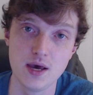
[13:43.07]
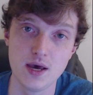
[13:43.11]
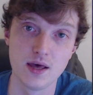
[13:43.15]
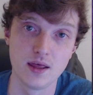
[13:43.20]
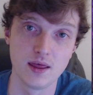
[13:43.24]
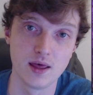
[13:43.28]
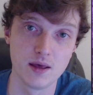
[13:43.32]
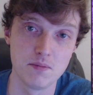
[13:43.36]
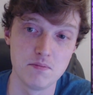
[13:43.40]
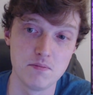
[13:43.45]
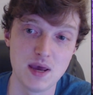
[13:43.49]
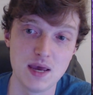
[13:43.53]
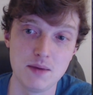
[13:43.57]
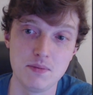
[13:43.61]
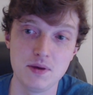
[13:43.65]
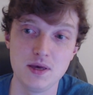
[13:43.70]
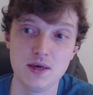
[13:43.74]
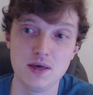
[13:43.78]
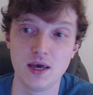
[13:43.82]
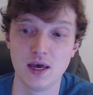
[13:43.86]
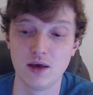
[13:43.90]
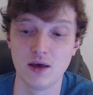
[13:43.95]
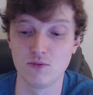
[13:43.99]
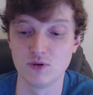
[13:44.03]
that
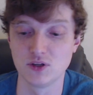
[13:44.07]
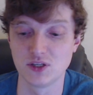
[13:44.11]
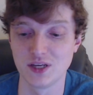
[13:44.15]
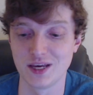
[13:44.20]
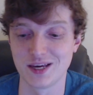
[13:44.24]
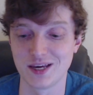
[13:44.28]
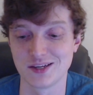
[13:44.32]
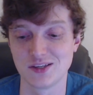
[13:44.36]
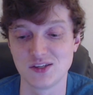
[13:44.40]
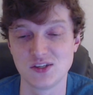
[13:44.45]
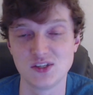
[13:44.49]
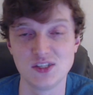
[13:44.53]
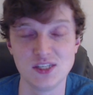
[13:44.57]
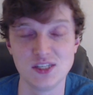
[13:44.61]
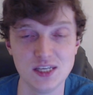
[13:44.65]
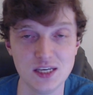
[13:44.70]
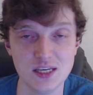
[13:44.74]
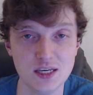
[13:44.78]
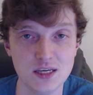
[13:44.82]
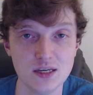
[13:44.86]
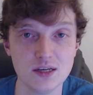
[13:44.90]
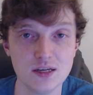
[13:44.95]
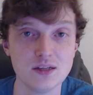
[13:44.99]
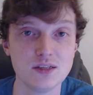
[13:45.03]
maybe it was like a
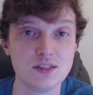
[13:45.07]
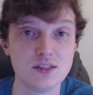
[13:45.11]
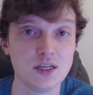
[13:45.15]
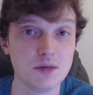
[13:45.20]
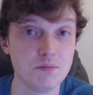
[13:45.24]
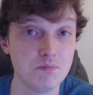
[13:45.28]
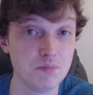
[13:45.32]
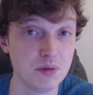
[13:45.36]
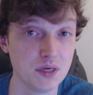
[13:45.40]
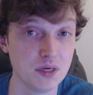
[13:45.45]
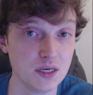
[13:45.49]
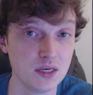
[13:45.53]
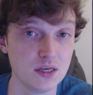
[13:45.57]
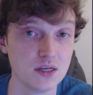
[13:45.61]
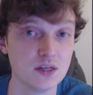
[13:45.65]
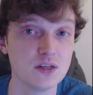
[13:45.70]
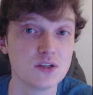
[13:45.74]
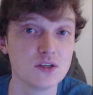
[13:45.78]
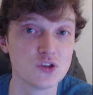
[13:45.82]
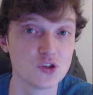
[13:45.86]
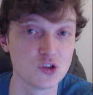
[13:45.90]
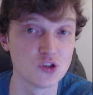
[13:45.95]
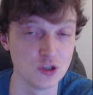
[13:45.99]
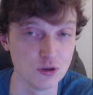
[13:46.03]
C to B
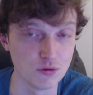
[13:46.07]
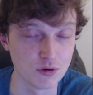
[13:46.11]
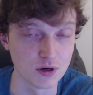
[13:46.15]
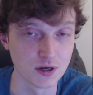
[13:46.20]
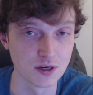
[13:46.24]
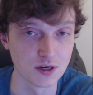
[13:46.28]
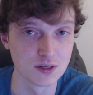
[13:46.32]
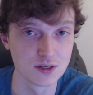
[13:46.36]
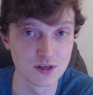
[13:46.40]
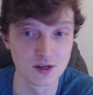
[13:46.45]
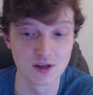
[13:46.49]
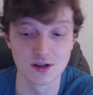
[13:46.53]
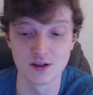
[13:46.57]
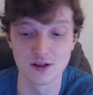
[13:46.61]
student.